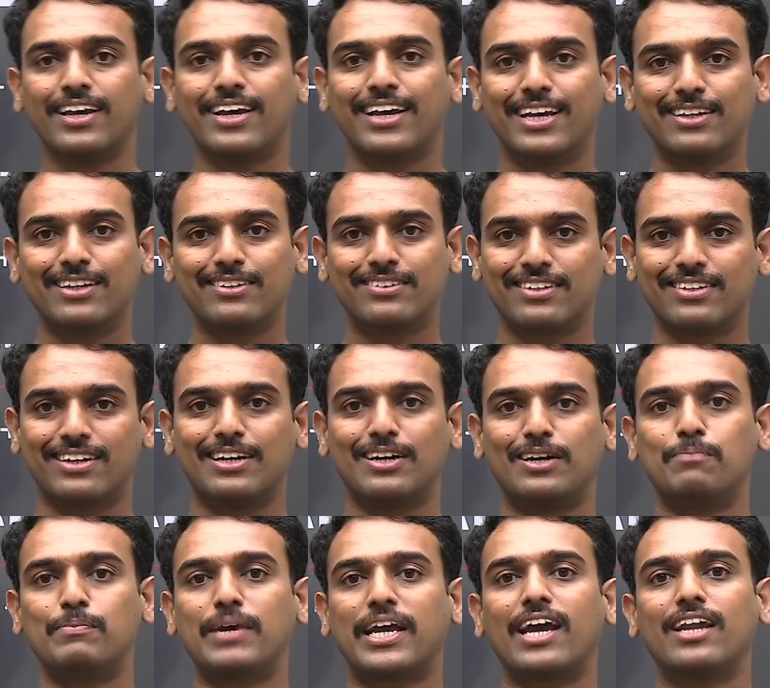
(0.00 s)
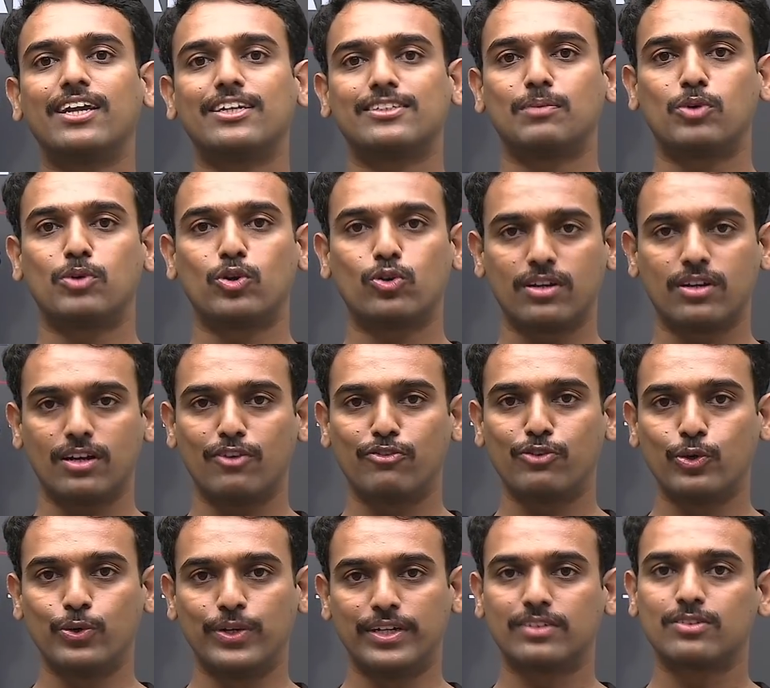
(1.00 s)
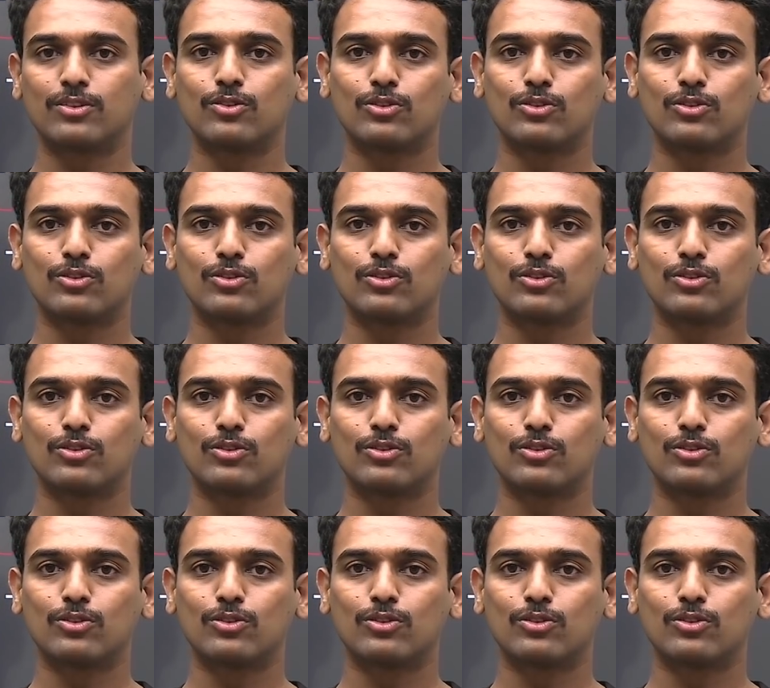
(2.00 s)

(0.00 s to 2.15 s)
is mechanics about fluids.